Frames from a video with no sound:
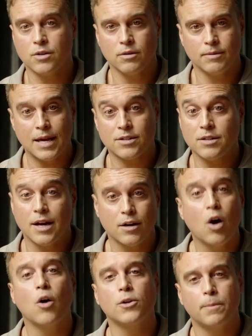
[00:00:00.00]
that's not
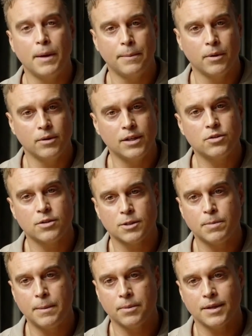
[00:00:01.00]
all the people. These are just
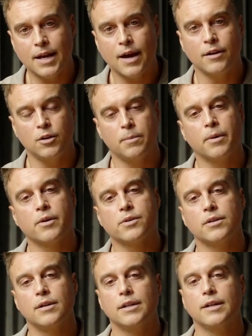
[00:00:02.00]
people that I knew
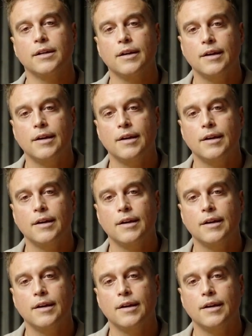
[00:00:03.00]
personally.